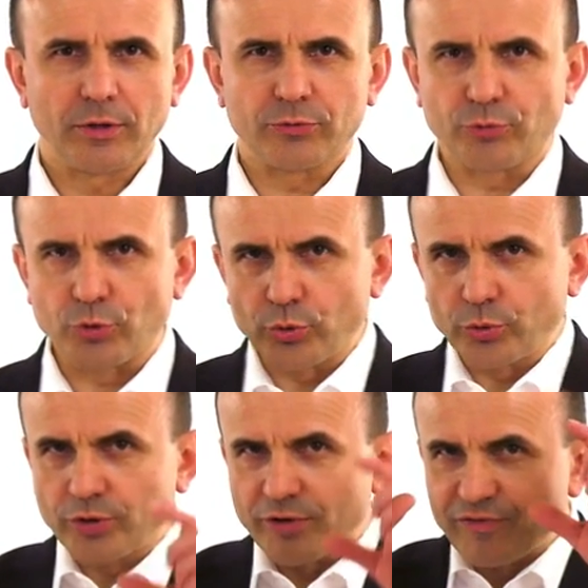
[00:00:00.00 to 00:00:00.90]

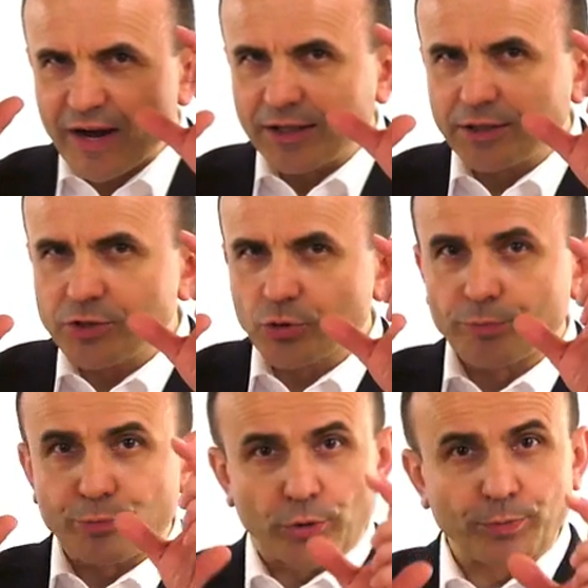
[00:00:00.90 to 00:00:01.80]
Through the violet or
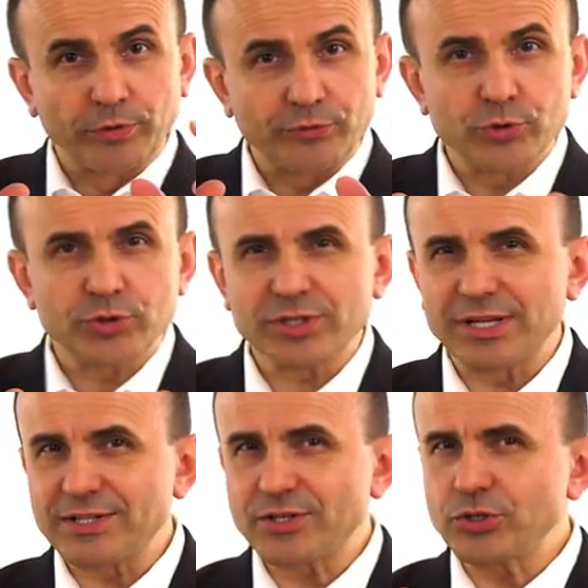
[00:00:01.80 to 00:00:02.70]
purple futures
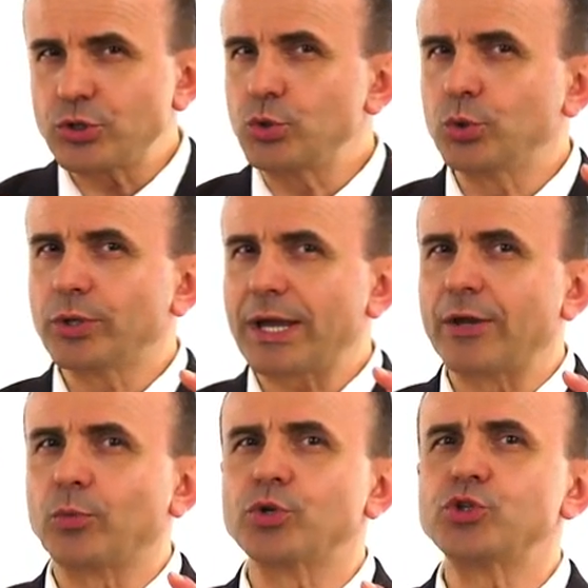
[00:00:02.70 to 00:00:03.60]
glasses, you look
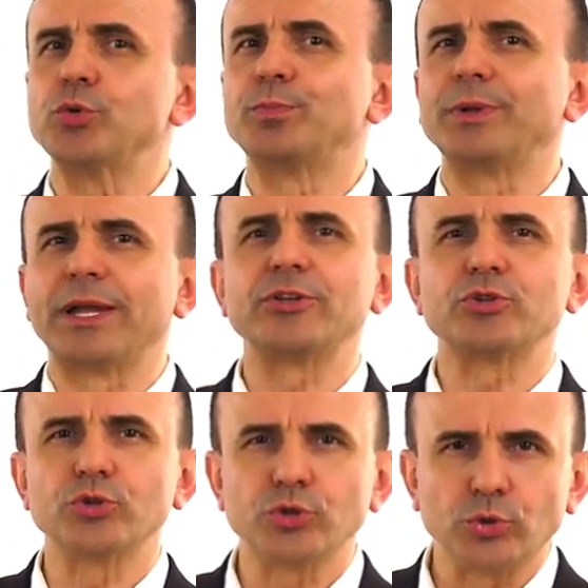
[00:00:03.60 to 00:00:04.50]
at what you plan
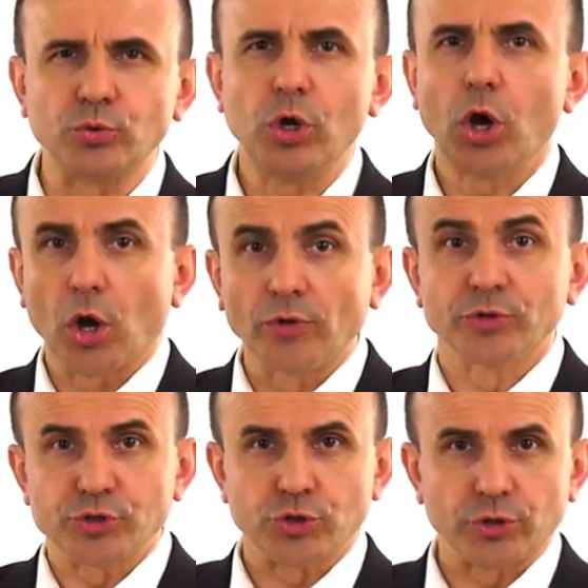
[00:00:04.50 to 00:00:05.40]
to do on
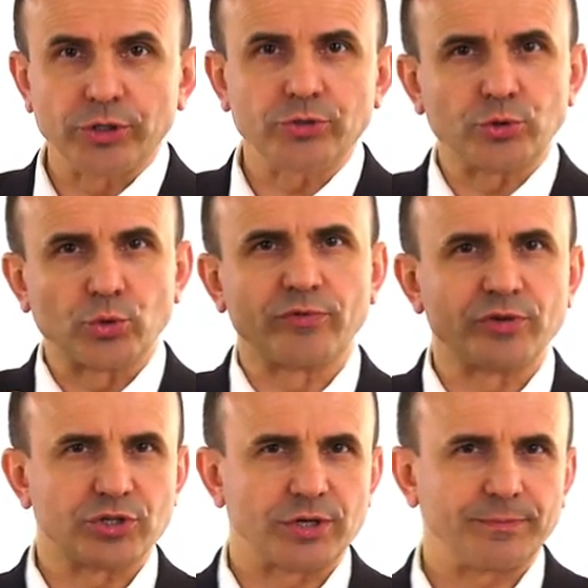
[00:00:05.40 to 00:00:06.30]
the journey to your
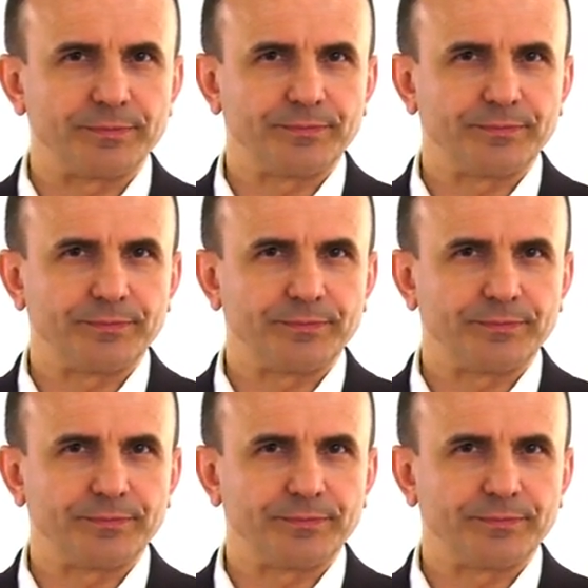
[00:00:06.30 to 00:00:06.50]
vision.